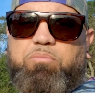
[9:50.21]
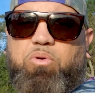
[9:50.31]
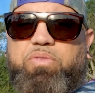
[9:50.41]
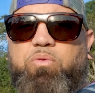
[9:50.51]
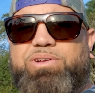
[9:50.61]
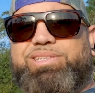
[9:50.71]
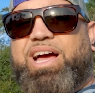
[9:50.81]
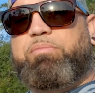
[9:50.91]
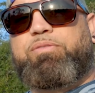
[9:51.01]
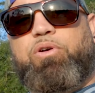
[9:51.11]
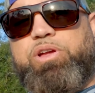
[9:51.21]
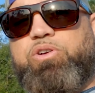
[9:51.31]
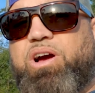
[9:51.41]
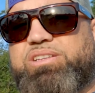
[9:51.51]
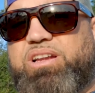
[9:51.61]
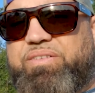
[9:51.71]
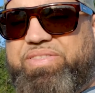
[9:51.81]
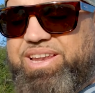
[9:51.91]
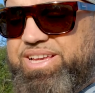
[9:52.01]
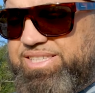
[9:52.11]
more than one time before you cross it off
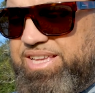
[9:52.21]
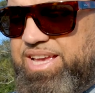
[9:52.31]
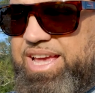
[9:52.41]
the list.